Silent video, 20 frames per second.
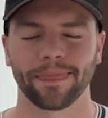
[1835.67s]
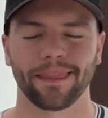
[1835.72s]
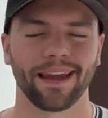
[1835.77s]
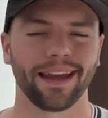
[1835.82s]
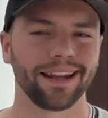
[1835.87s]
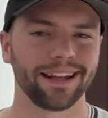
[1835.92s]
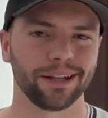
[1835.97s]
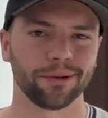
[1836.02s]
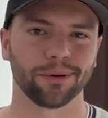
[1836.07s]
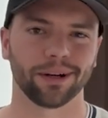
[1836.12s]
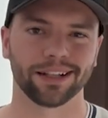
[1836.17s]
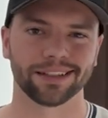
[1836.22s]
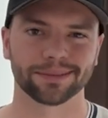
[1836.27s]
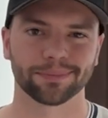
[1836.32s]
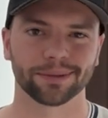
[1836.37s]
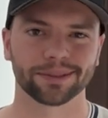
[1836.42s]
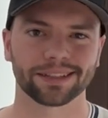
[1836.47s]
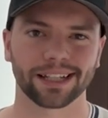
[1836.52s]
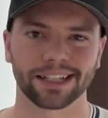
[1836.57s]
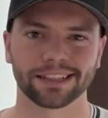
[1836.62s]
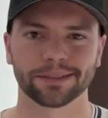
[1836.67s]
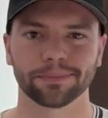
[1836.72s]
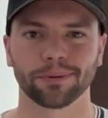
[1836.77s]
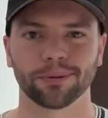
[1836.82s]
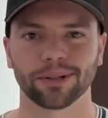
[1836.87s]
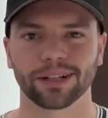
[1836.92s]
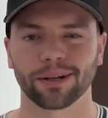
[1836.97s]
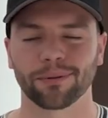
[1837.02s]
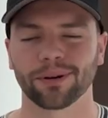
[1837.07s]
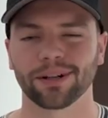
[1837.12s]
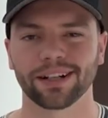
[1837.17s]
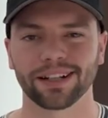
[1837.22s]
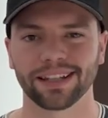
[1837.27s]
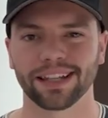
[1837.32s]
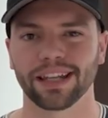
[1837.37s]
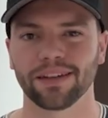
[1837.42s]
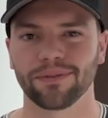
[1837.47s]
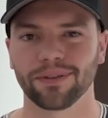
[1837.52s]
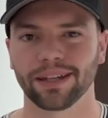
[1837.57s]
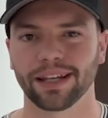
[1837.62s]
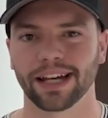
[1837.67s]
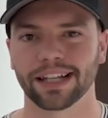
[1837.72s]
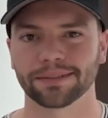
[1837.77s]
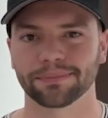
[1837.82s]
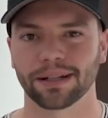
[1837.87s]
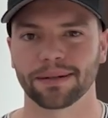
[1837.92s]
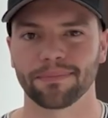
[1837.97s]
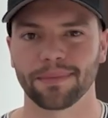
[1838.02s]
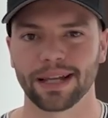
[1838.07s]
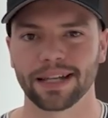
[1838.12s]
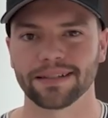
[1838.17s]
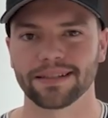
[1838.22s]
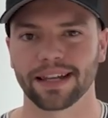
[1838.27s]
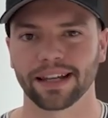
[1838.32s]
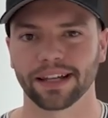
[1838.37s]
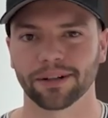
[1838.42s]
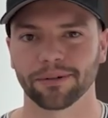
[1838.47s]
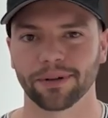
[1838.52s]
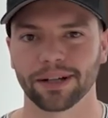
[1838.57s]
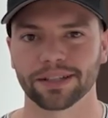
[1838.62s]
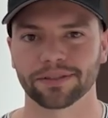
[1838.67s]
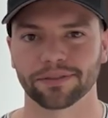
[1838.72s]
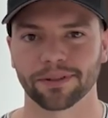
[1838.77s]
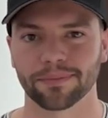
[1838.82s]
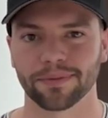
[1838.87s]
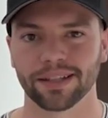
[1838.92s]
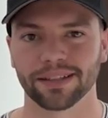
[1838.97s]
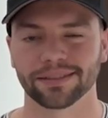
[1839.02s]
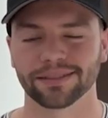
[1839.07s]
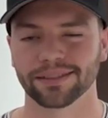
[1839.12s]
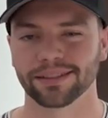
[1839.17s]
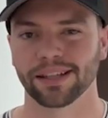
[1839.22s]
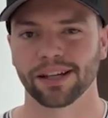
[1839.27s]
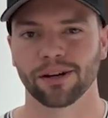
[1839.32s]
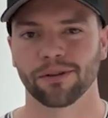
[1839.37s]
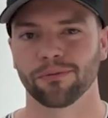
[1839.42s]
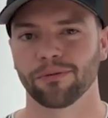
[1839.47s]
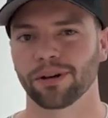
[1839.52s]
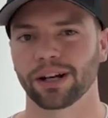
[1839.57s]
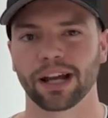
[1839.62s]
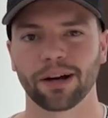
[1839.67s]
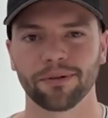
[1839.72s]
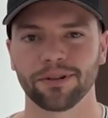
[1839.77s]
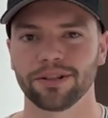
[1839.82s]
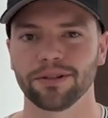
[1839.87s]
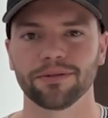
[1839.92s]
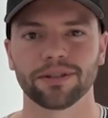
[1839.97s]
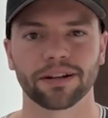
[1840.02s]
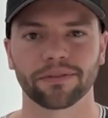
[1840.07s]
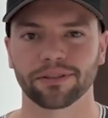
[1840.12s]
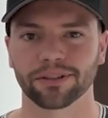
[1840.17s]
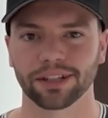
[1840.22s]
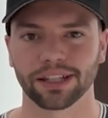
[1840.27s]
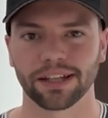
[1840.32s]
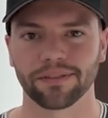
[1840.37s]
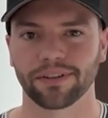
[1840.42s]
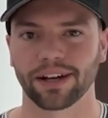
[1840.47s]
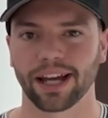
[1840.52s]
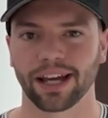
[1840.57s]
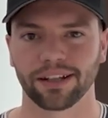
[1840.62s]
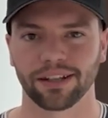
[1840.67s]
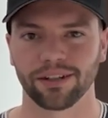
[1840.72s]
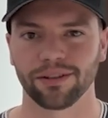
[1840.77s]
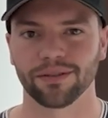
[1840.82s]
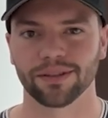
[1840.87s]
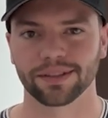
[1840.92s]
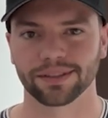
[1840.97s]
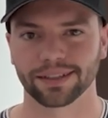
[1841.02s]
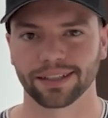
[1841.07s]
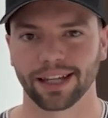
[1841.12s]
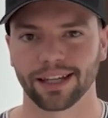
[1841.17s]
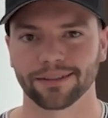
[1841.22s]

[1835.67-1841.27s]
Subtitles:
Anyways, besides the point, I wanted to give you guys my main takeaways from this. What I would do differently if I had to do this again.